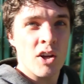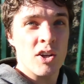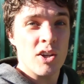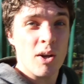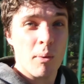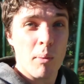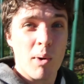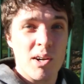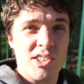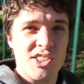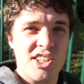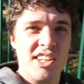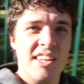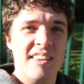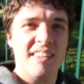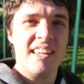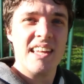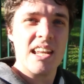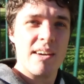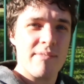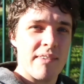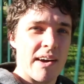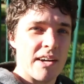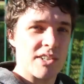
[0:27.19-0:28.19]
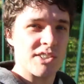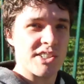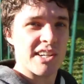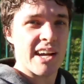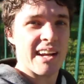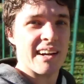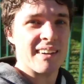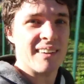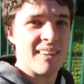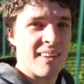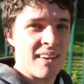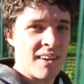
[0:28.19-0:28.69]
You're watching the InnovAU
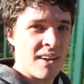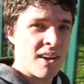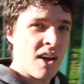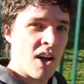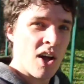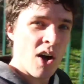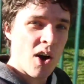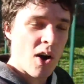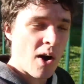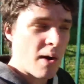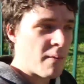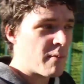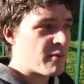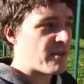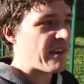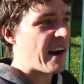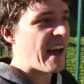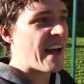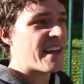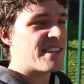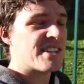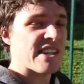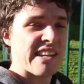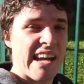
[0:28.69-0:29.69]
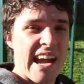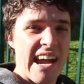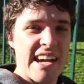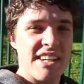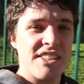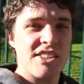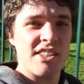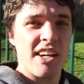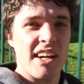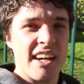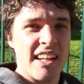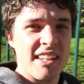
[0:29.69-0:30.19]
channel, home for
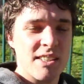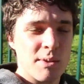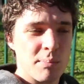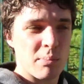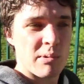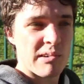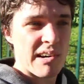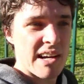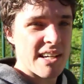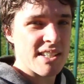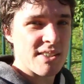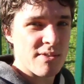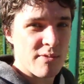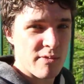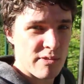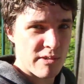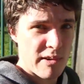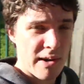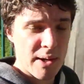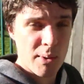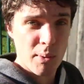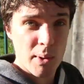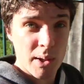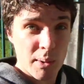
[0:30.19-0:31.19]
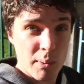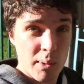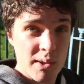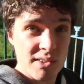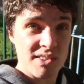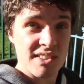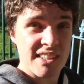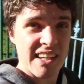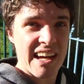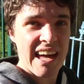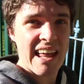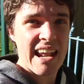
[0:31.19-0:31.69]
education and inspiration for anyone who
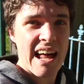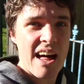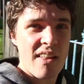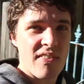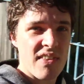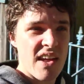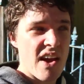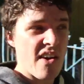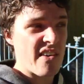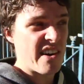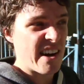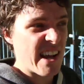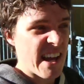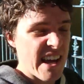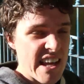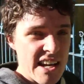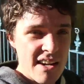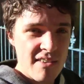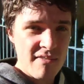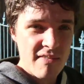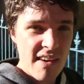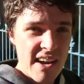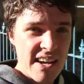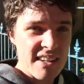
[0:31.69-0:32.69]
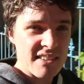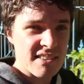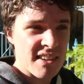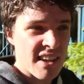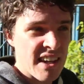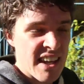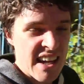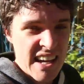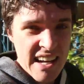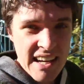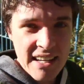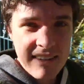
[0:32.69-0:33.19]
wants to get out there and innovate,
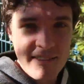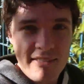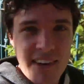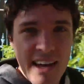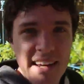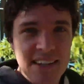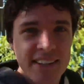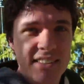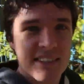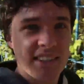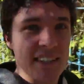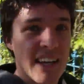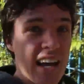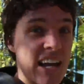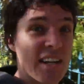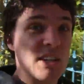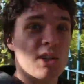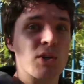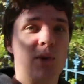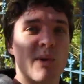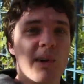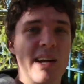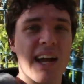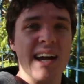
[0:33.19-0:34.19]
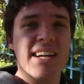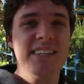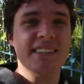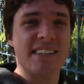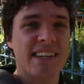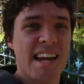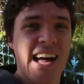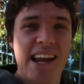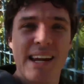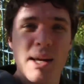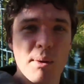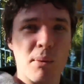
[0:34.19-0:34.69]
invent, and create
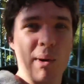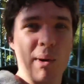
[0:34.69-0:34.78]
in any